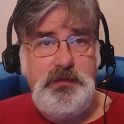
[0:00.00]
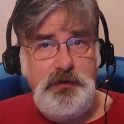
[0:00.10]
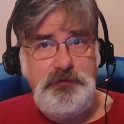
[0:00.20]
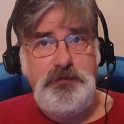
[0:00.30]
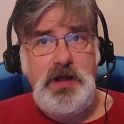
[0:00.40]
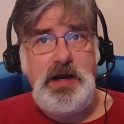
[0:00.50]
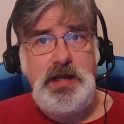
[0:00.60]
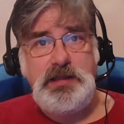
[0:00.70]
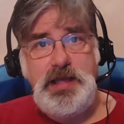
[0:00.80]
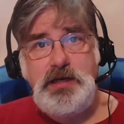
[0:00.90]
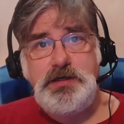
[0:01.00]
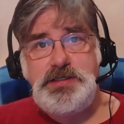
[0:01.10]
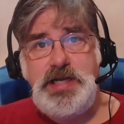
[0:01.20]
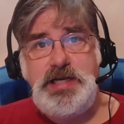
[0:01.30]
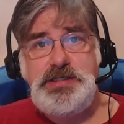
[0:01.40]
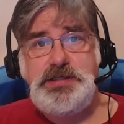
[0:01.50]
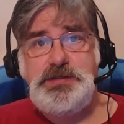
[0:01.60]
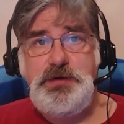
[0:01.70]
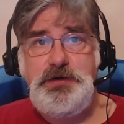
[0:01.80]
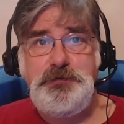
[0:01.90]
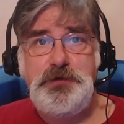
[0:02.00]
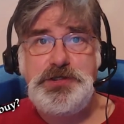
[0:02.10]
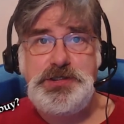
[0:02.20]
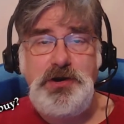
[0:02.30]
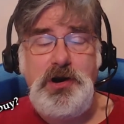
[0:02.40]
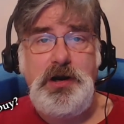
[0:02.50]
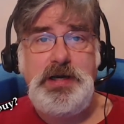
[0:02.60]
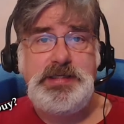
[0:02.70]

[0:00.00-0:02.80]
Though fun at later stages when you first start,